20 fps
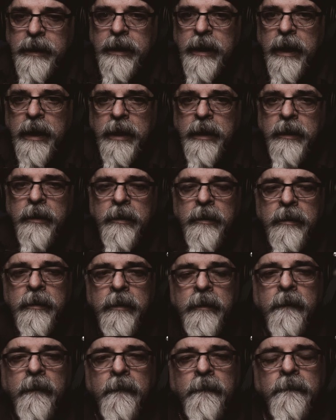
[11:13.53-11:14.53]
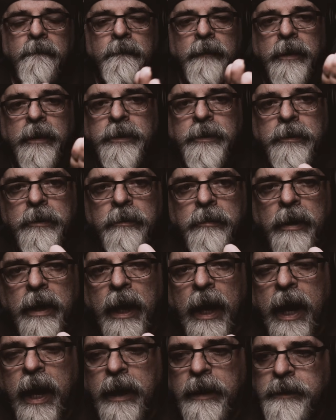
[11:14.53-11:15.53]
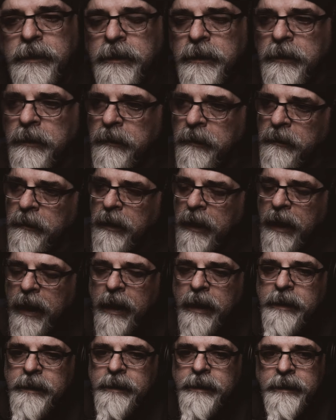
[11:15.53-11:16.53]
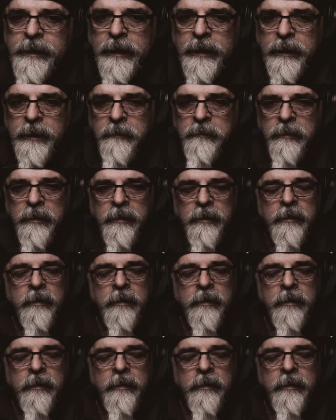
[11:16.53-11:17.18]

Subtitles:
cut for you to relax and sleep.